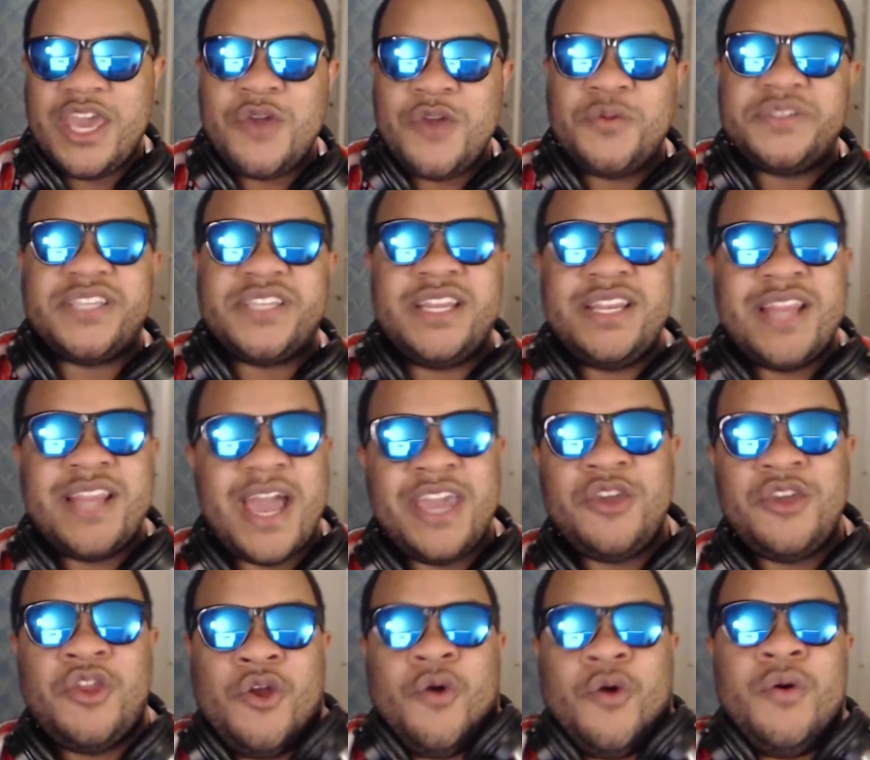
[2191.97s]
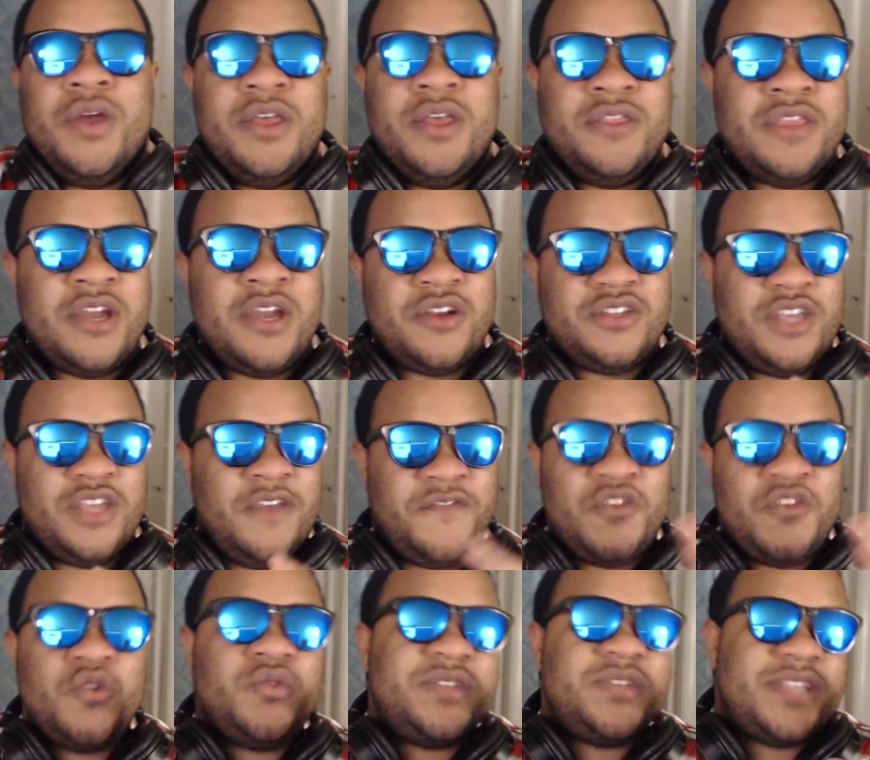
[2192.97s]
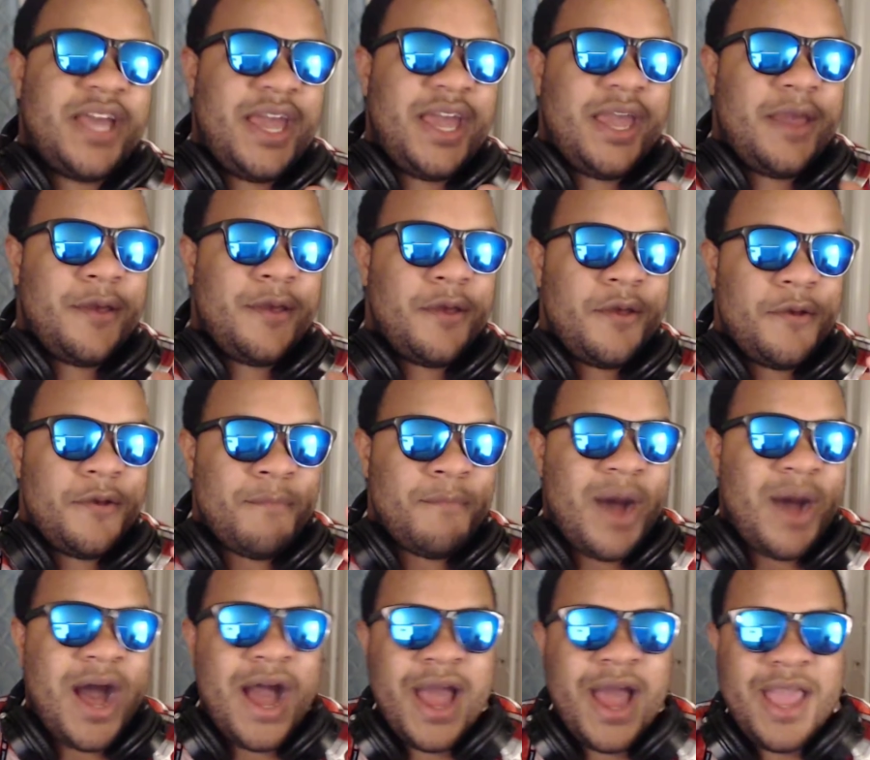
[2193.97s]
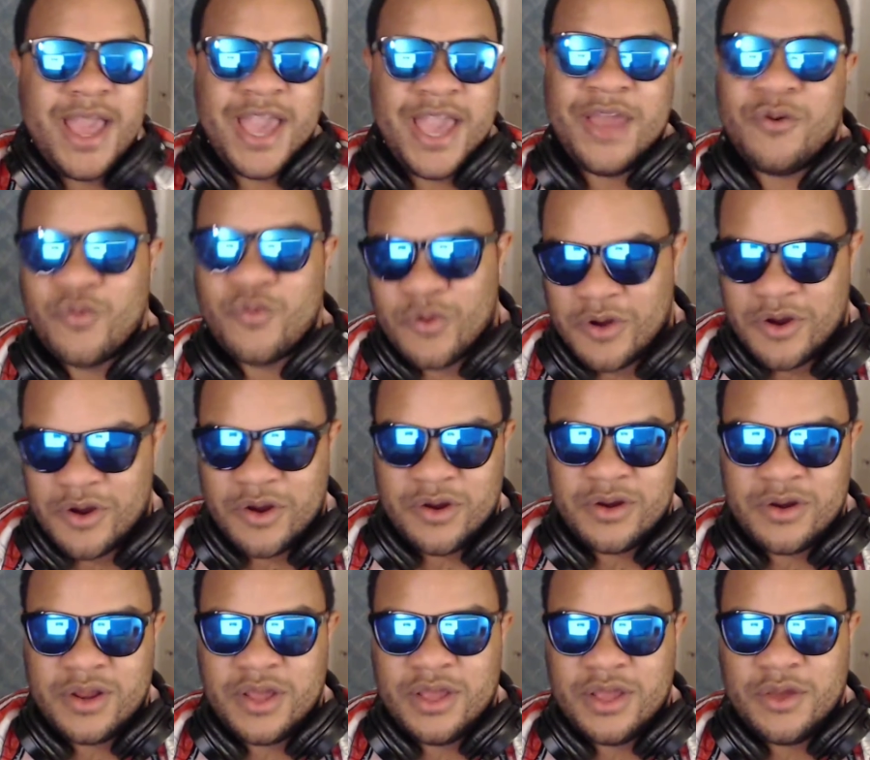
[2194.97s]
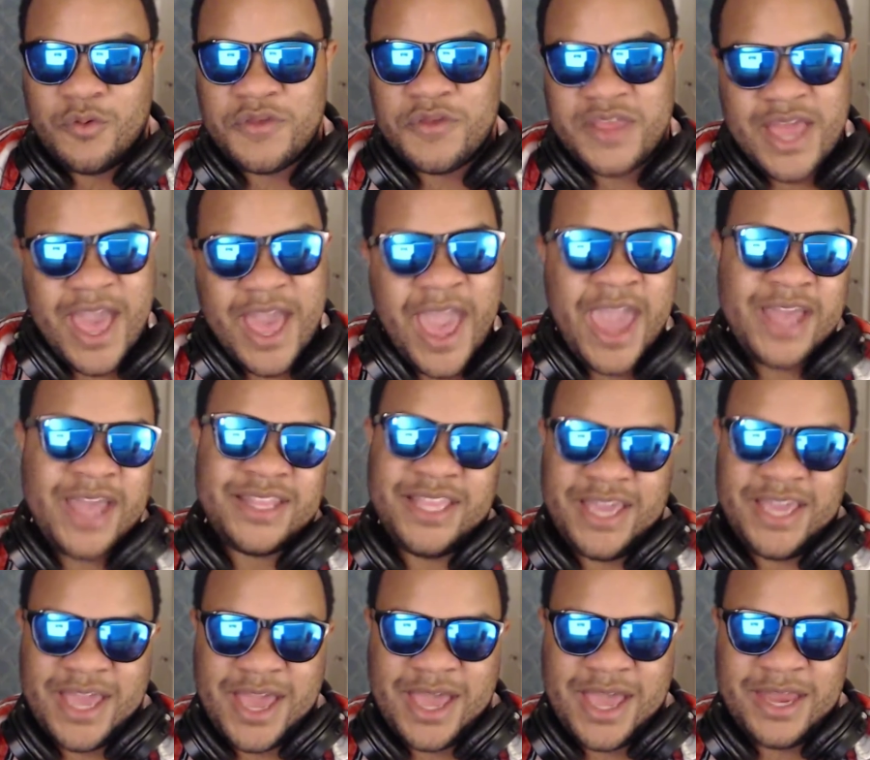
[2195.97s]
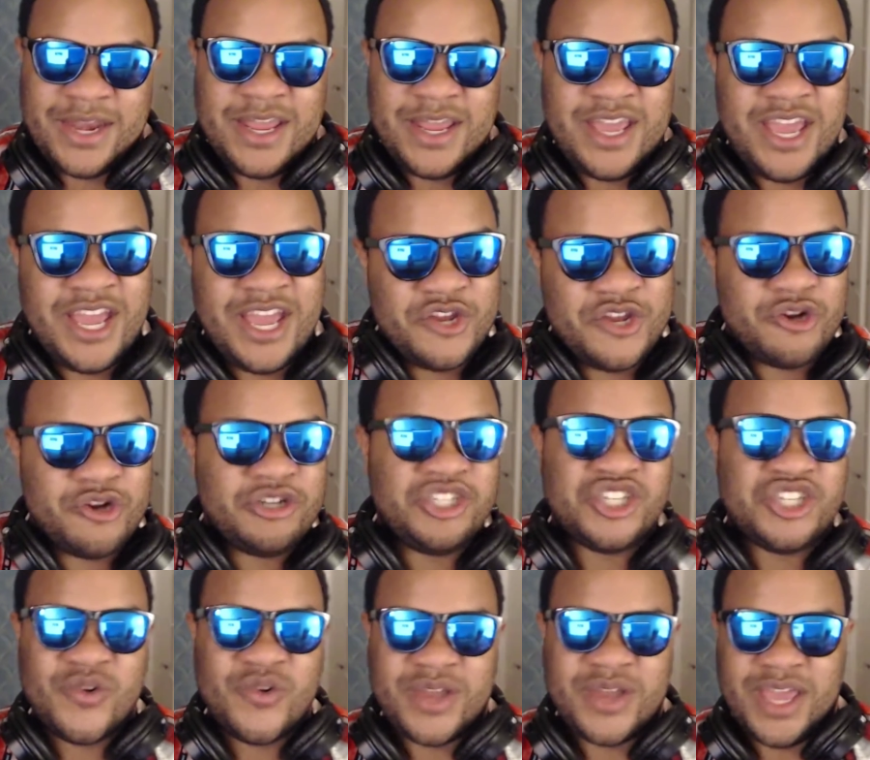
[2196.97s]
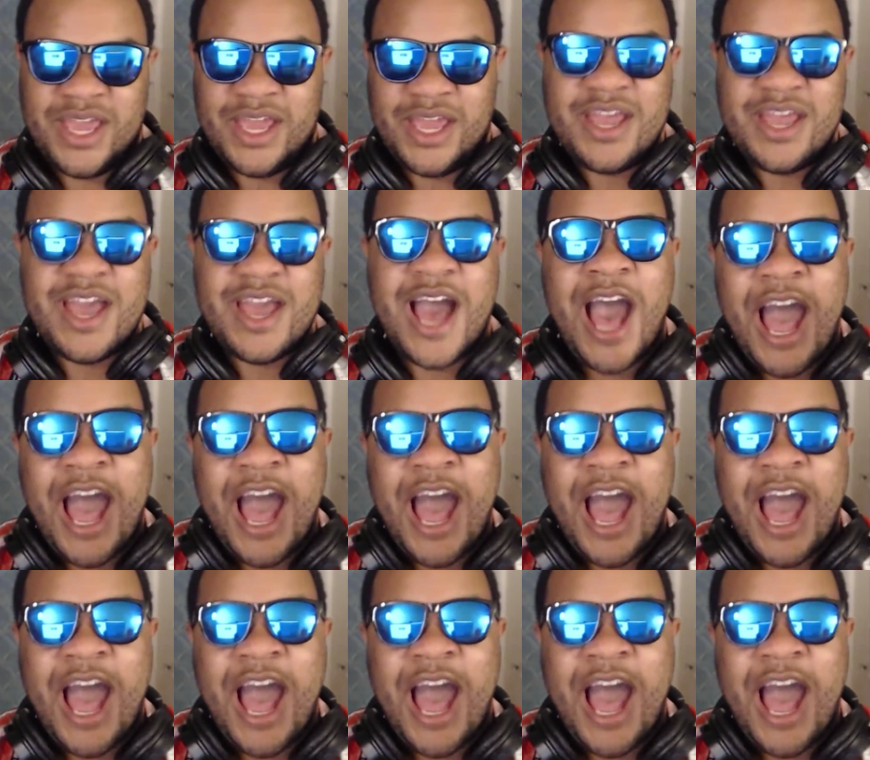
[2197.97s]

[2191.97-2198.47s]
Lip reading: It was if you say my N-word with an A at the end and you're joking,